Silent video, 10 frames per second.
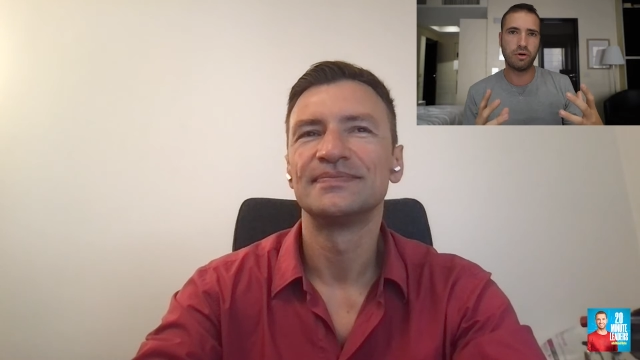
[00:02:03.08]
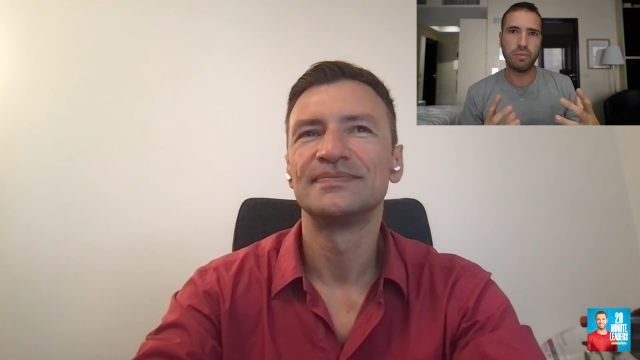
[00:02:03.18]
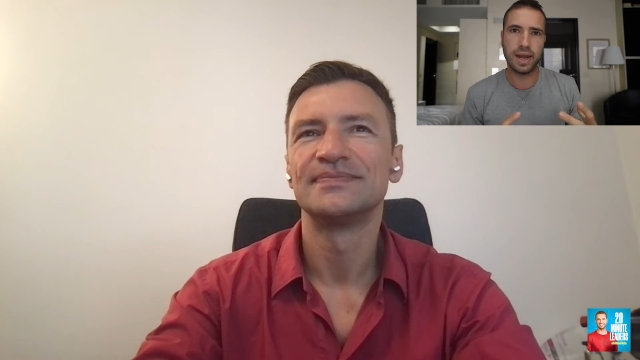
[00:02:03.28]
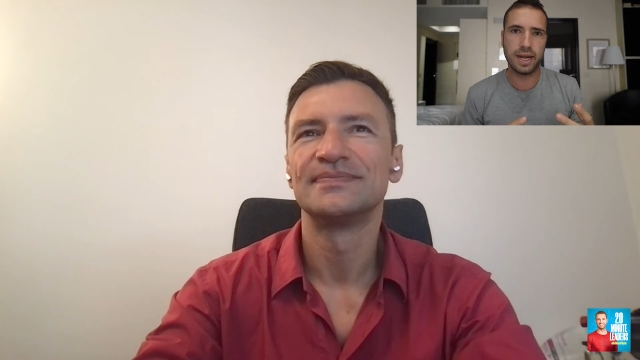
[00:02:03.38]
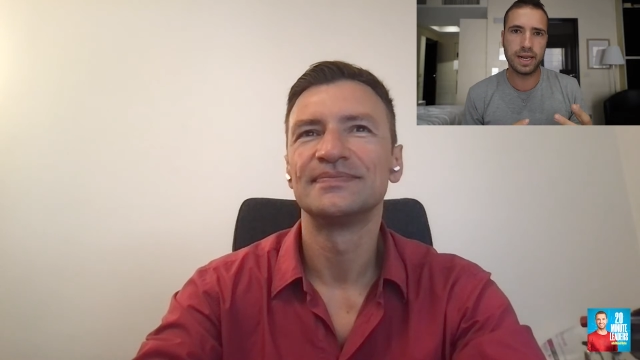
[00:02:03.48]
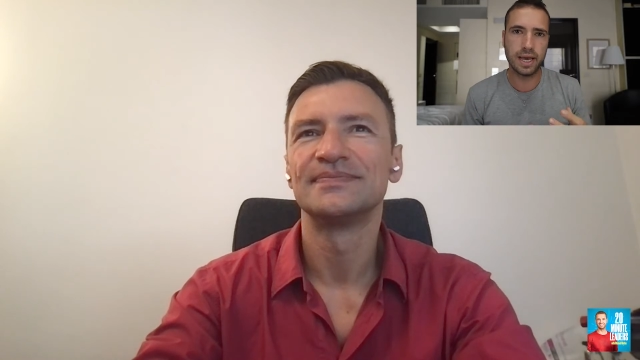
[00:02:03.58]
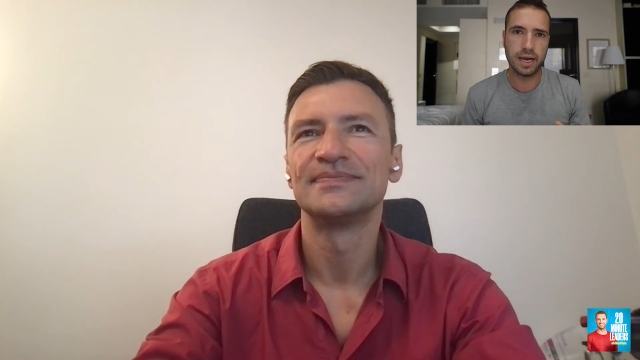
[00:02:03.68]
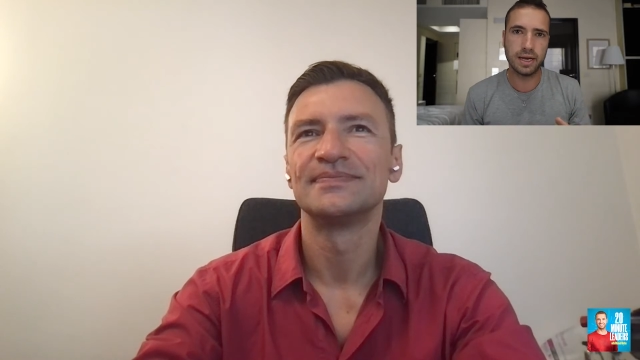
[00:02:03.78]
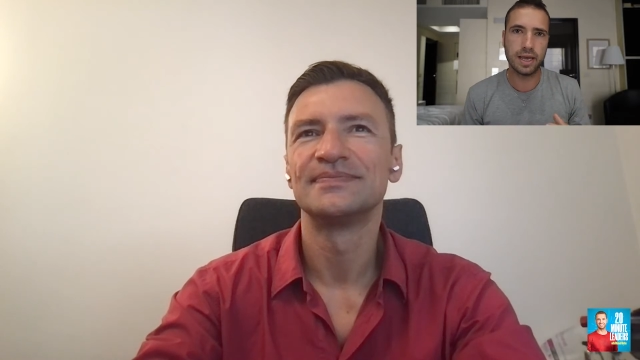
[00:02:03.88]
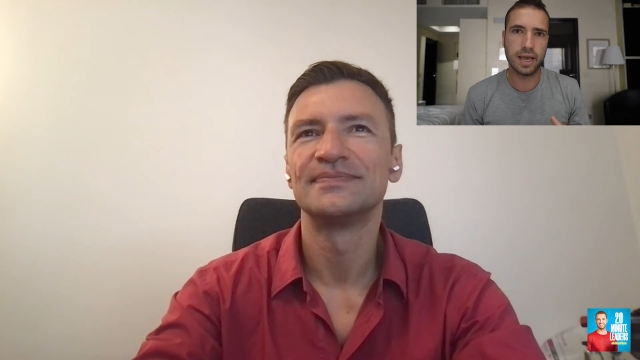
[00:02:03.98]
Speaker 1: Romania
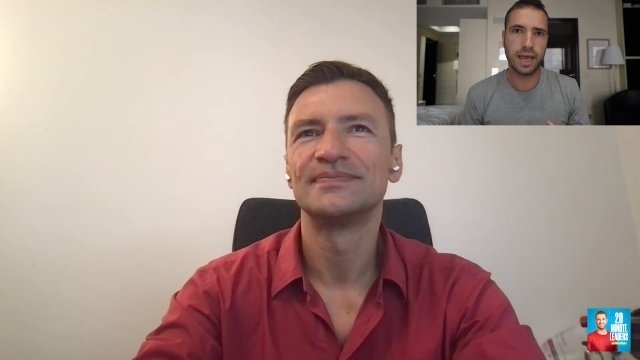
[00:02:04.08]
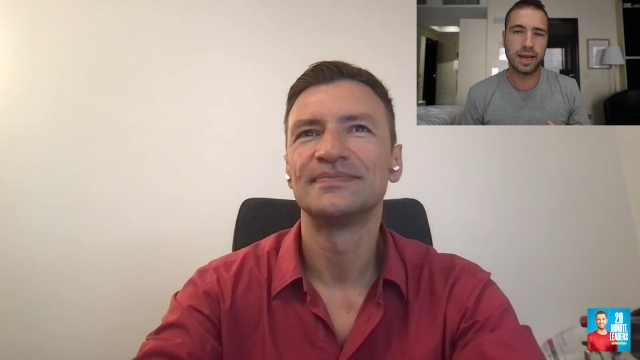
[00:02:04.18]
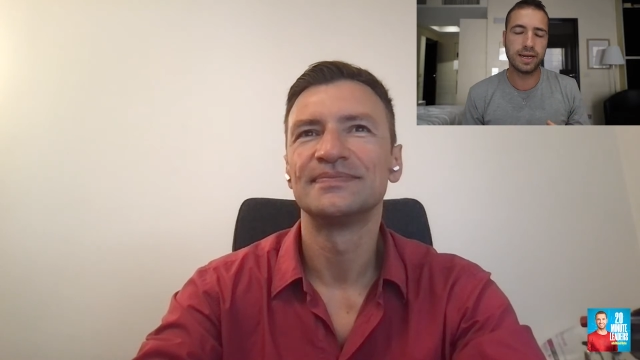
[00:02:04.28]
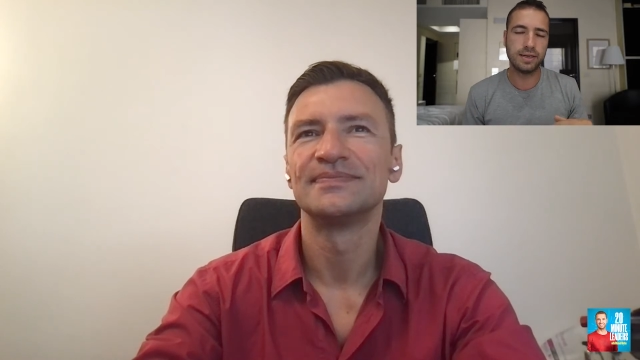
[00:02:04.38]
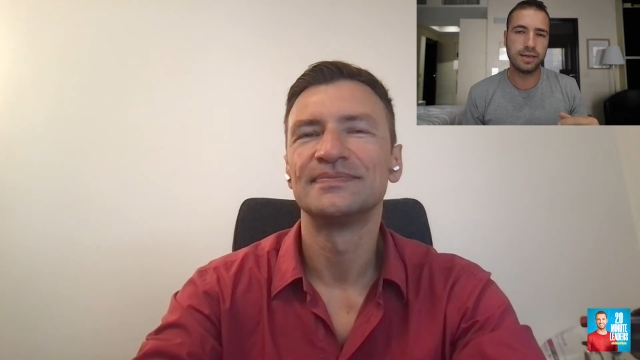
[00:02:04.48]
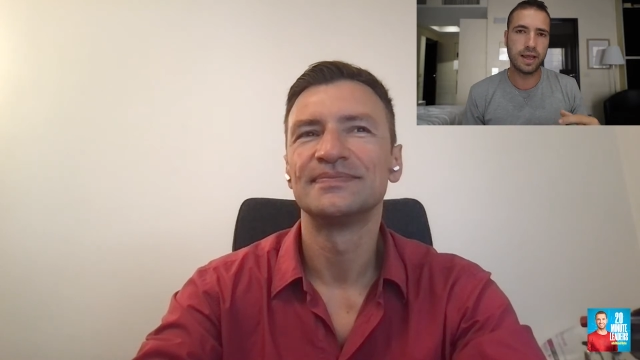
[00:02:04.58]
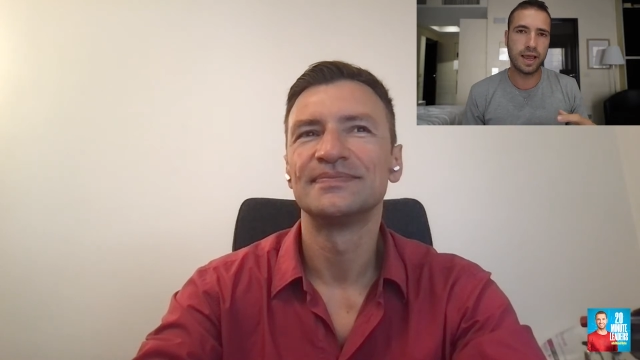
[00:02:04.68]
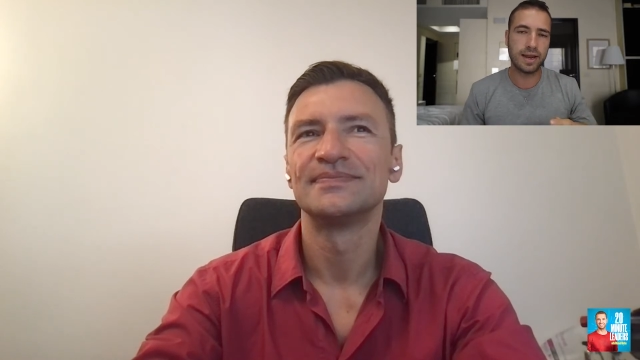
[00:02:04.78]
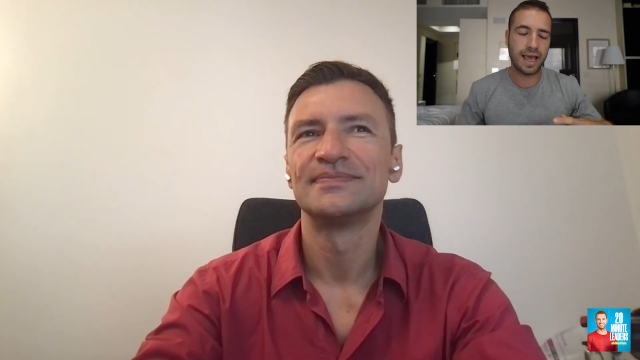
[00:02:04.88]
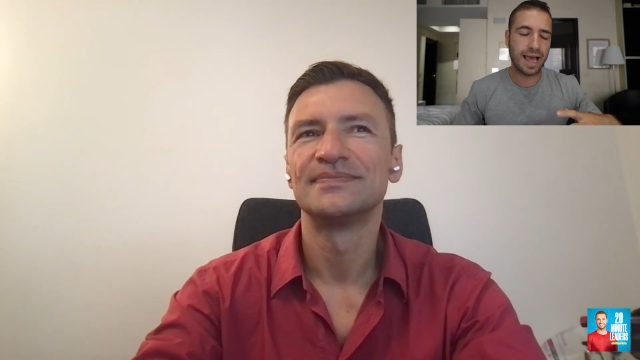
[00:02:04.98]
and
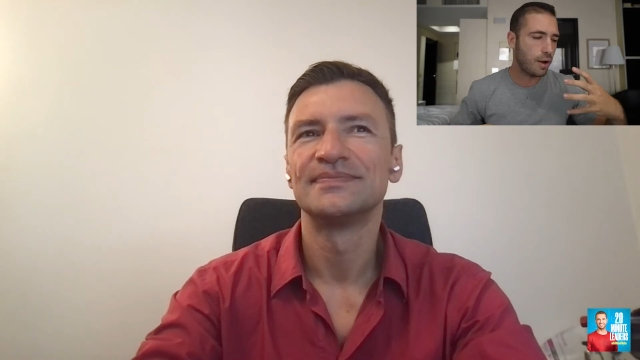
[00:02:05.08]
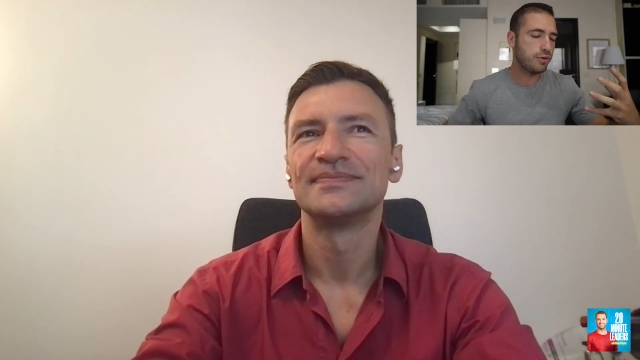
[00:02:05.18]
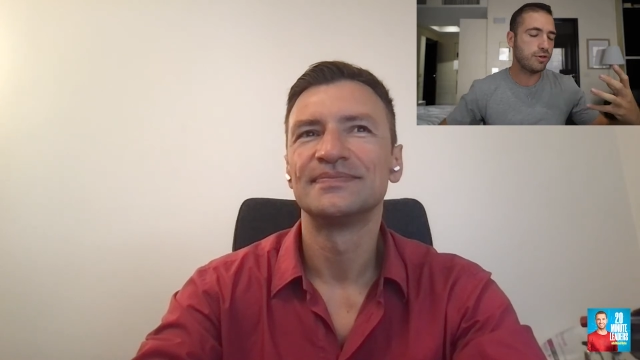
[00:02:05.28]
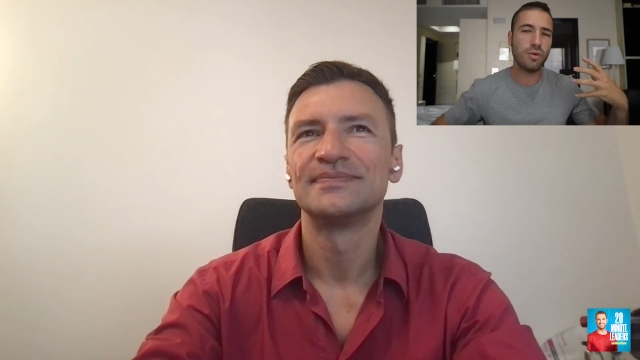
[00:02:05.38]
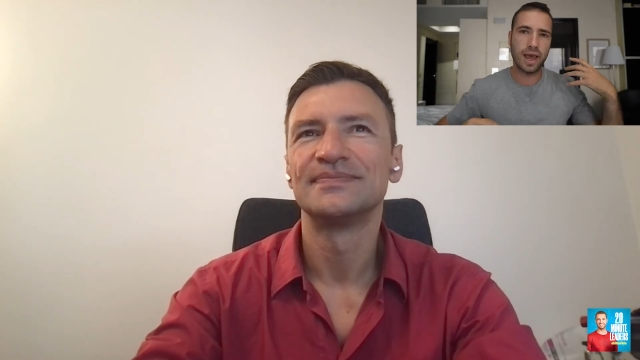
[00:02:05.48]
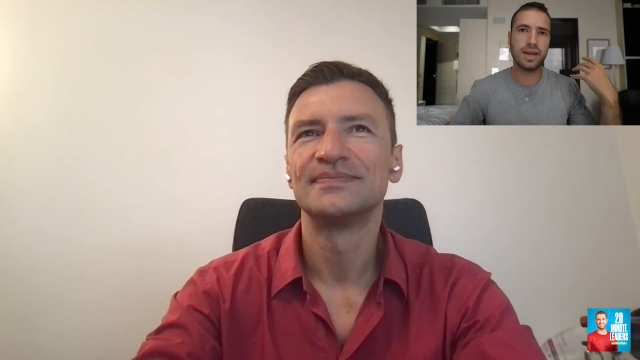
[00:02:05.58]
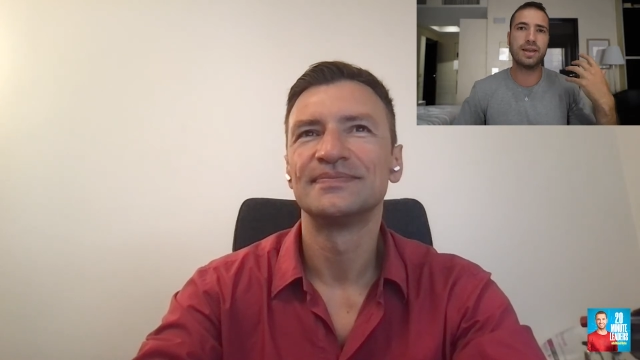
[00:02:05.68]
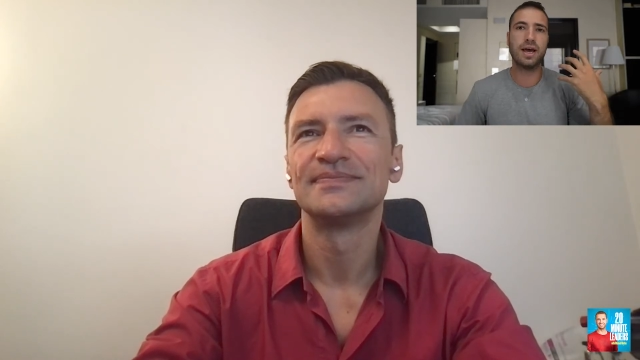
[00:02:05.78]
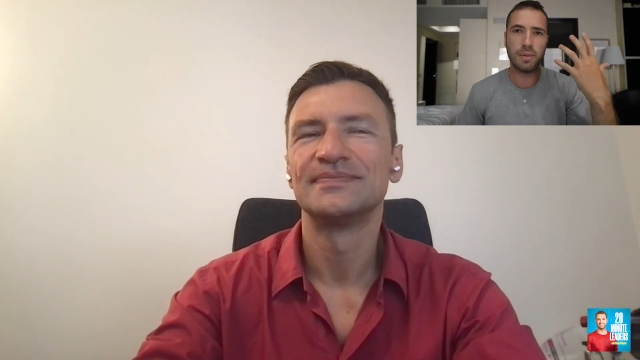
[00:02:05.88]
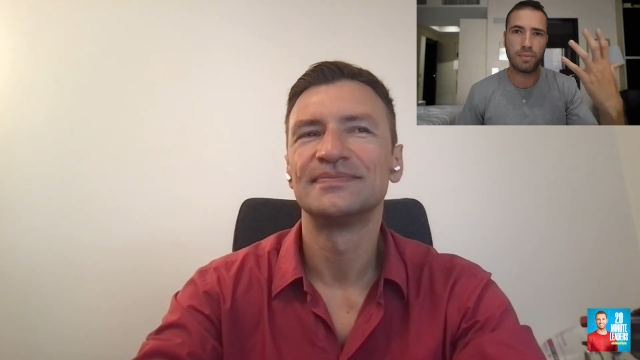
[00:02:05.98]
and how you end
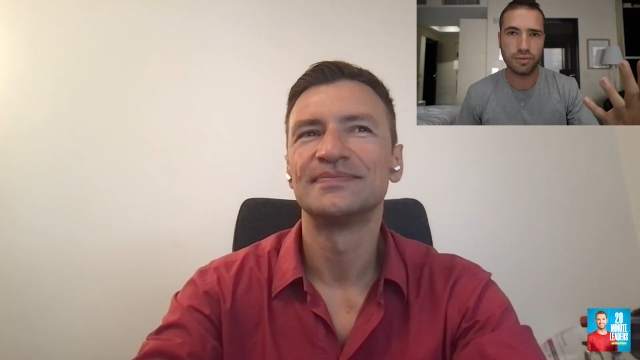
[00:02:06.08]
up